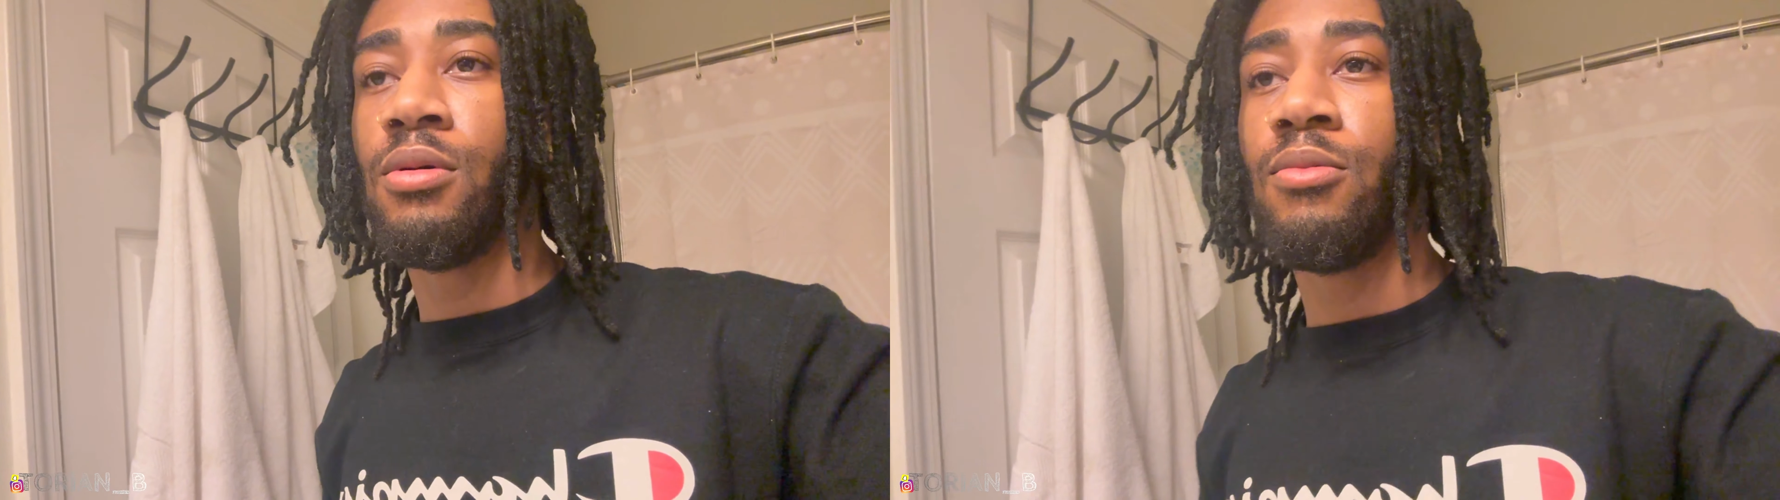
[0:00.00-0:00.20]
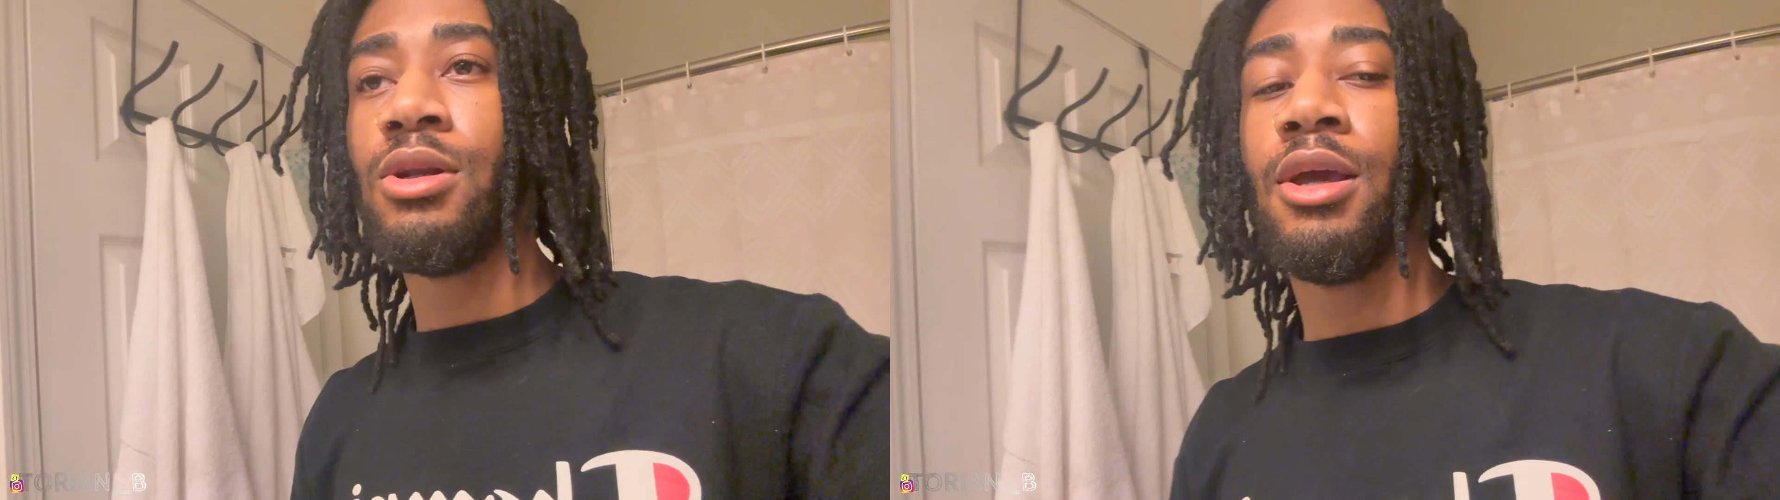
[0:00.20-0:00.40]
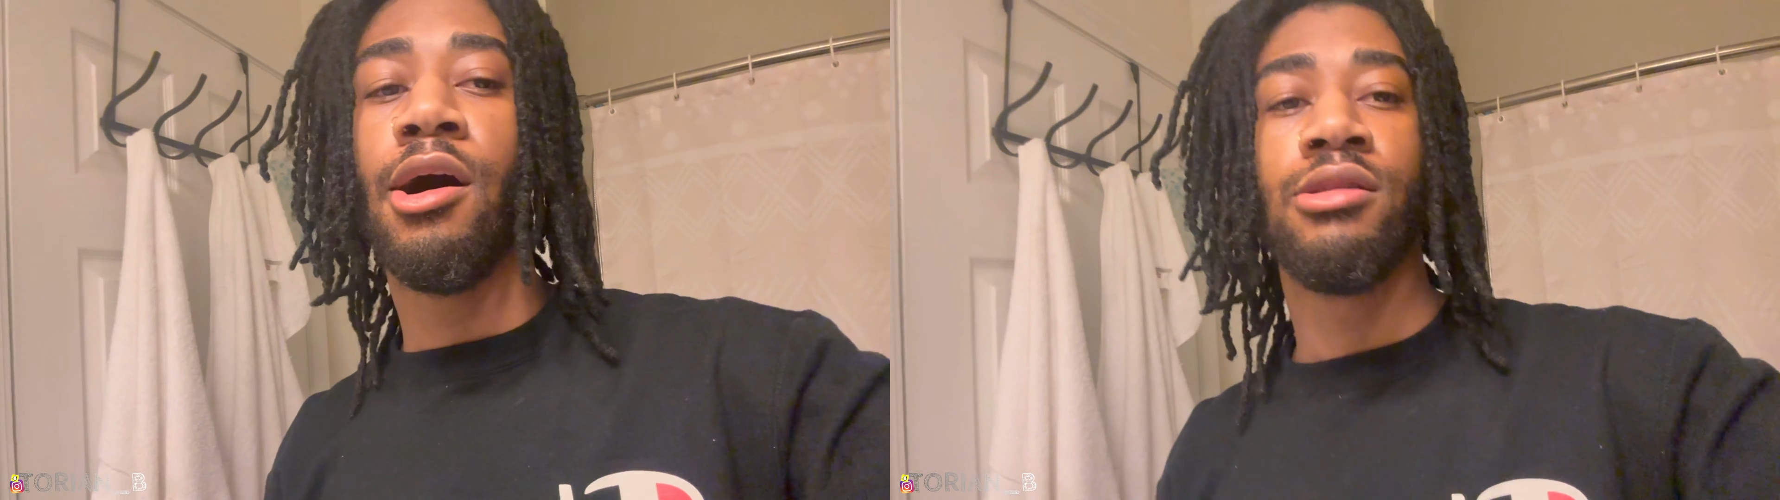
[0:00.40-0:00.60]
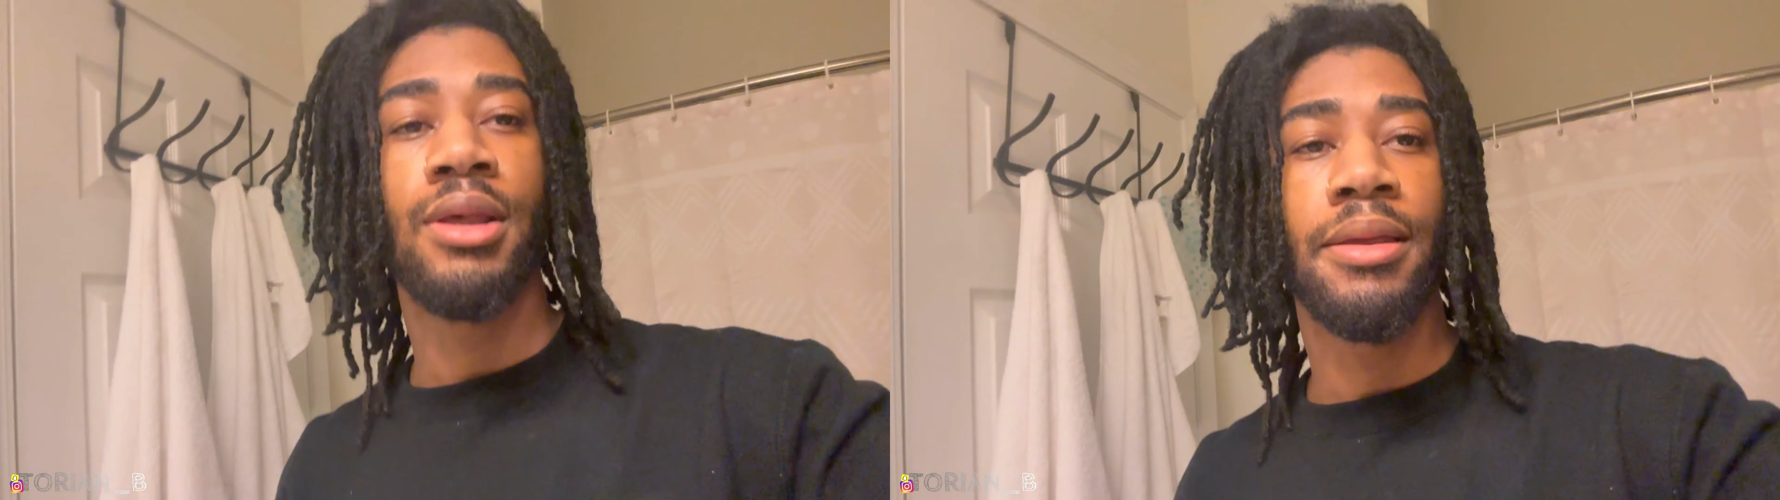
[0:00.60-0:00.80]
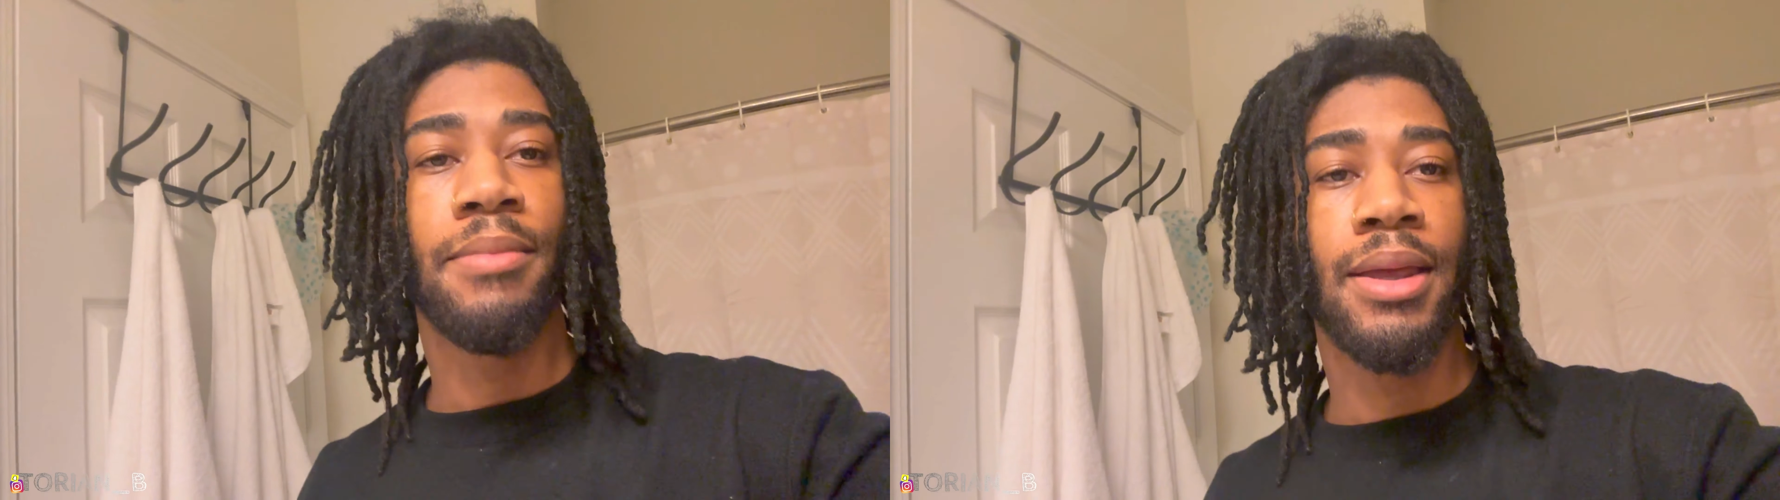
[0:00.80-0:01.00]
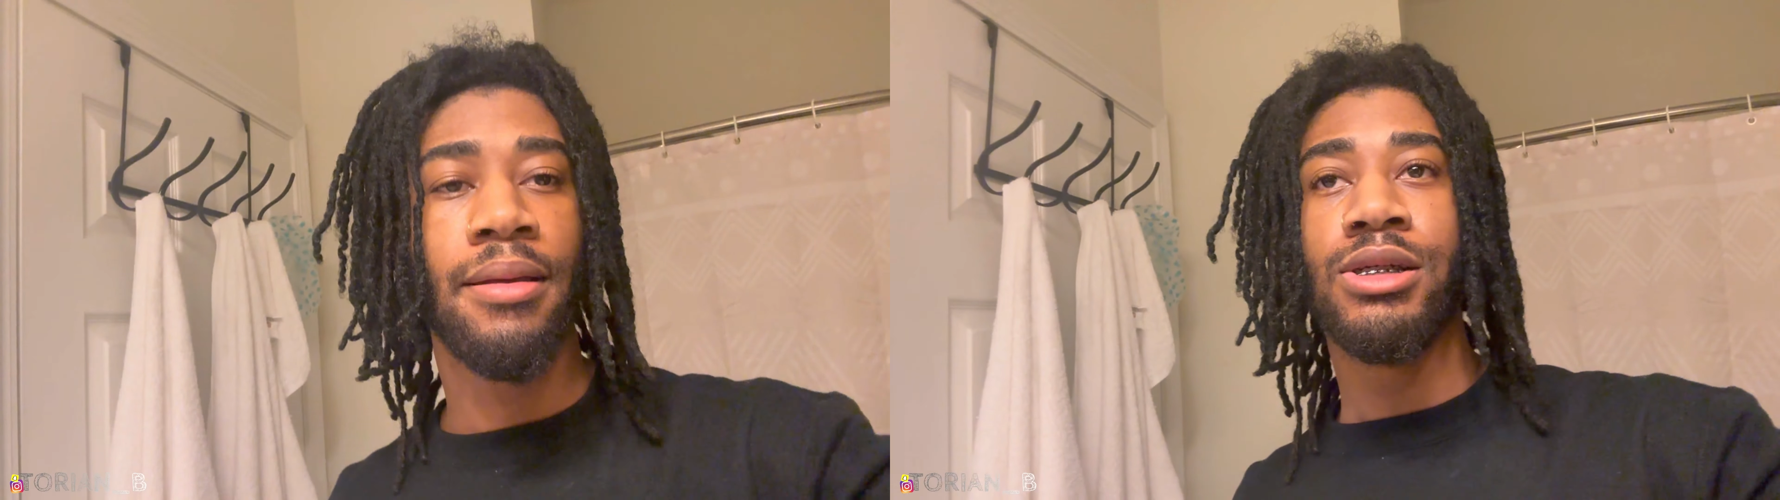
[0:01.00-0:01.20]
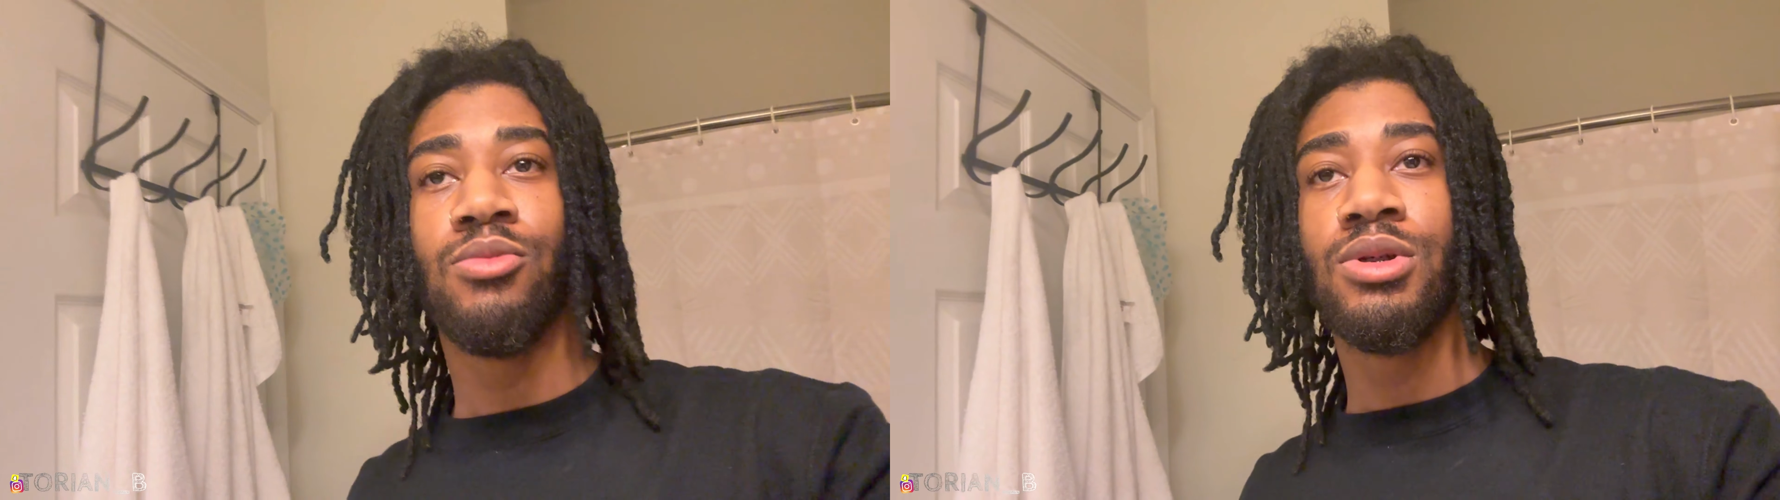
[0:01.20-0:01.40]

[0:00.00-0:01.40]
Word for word: What do y'all think, man? Should